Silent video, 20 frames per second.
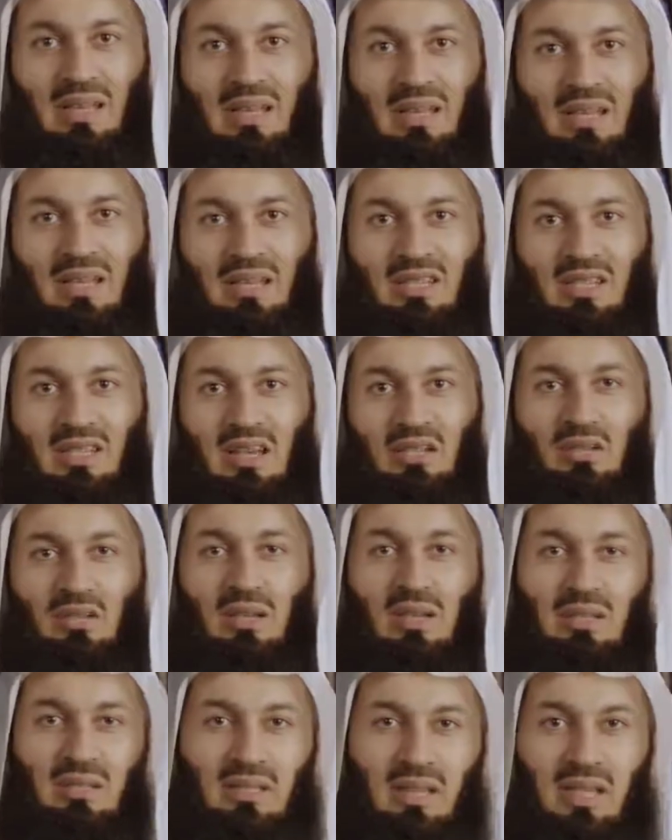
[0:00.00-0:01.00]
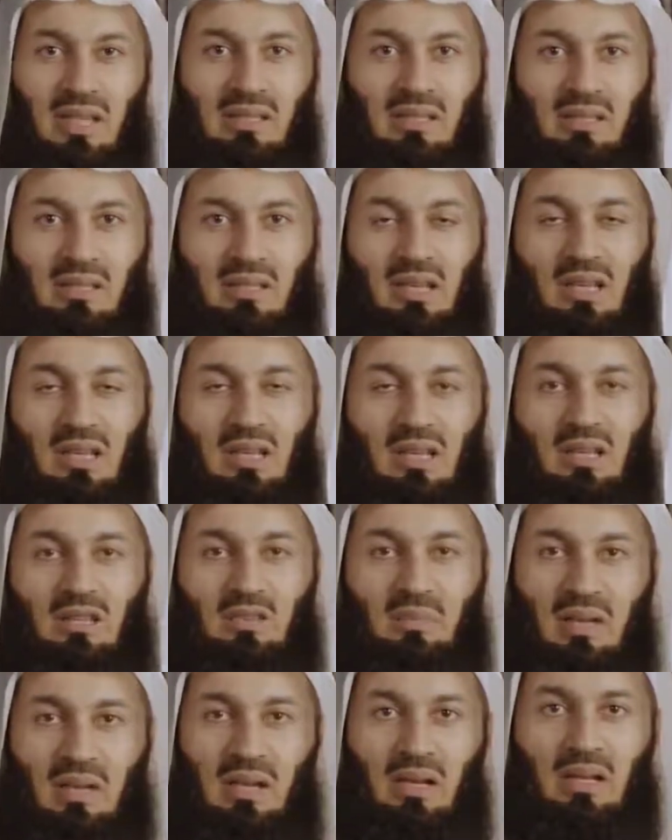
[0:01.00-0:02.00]
It is actually a test. So
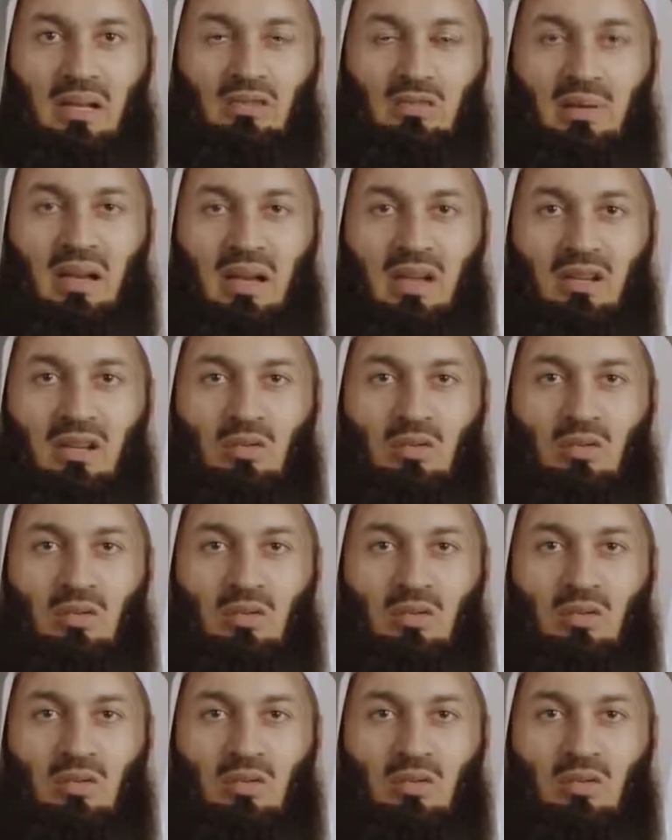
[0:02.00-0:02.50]
may Allah subhanahu